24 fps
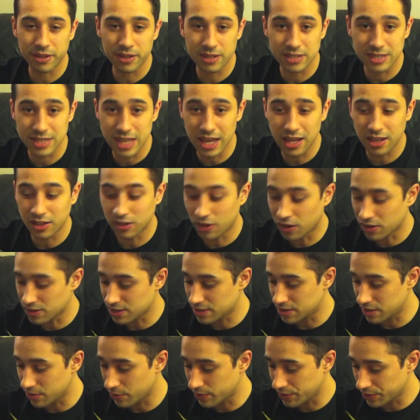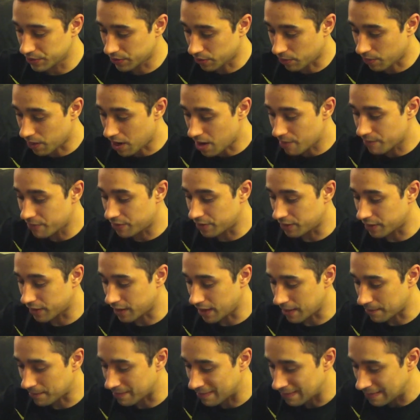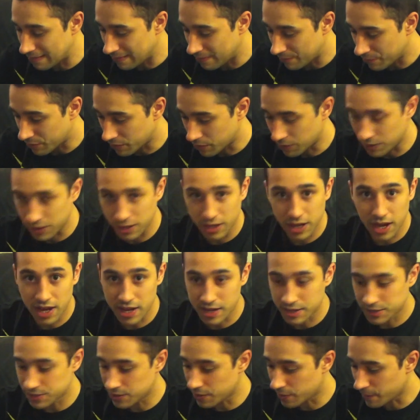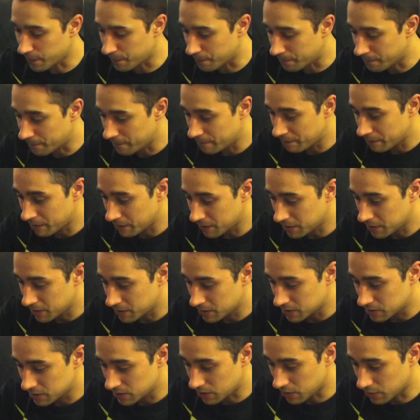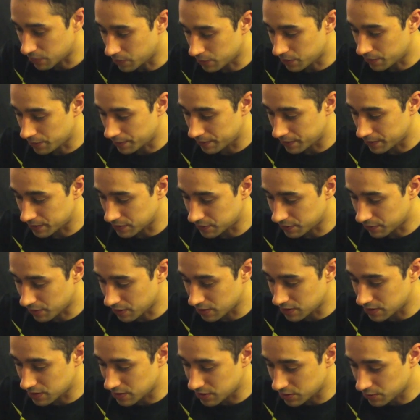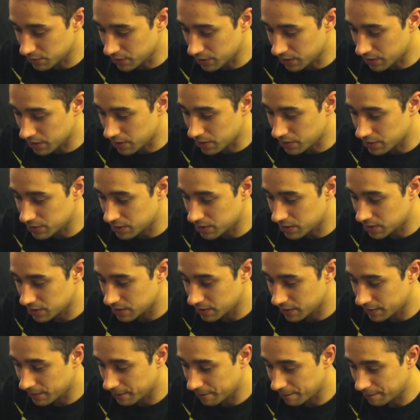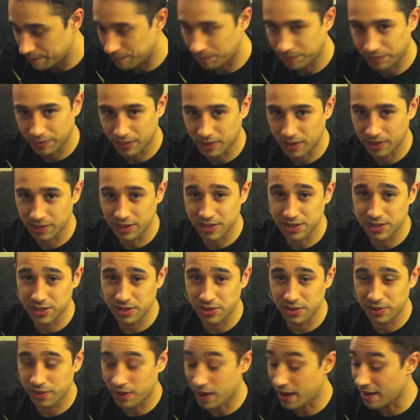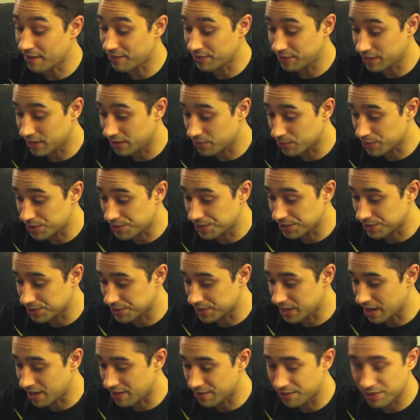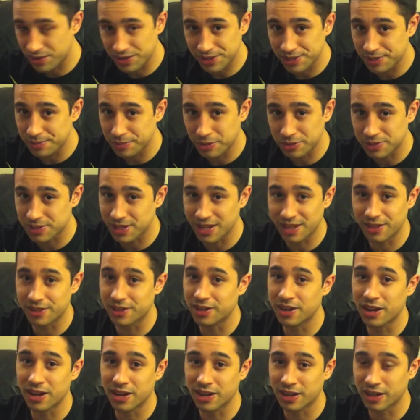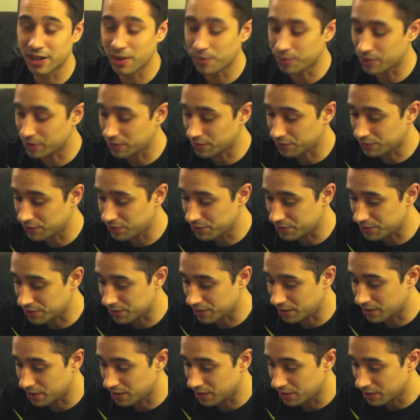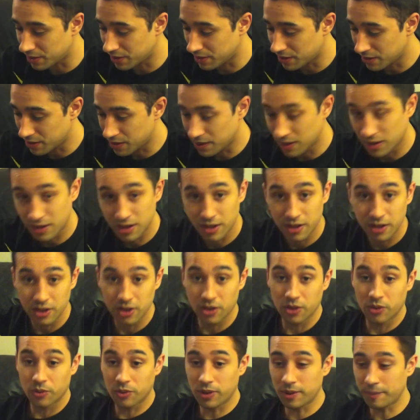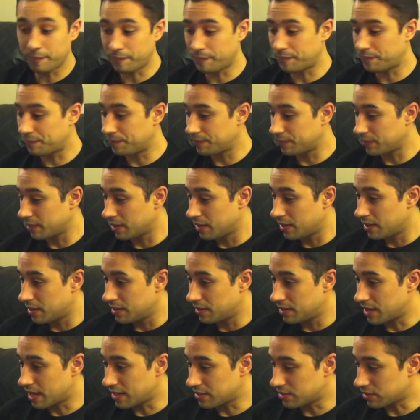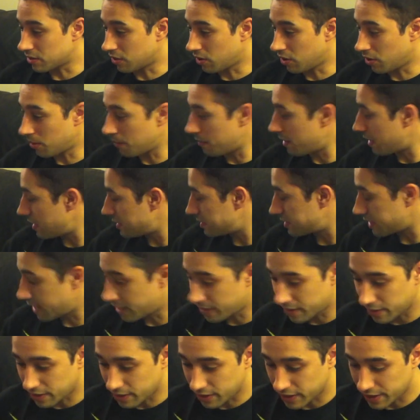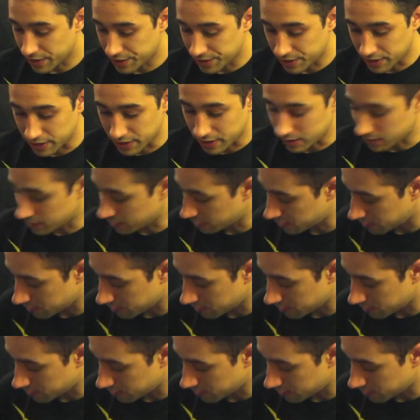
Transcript: because Sega lost the original ROM for the game, or the ISO. So as far as this one goes, unless you have the original Saturn version, most likely you're not going to get one in the future. Well, that's all my Saturn collection.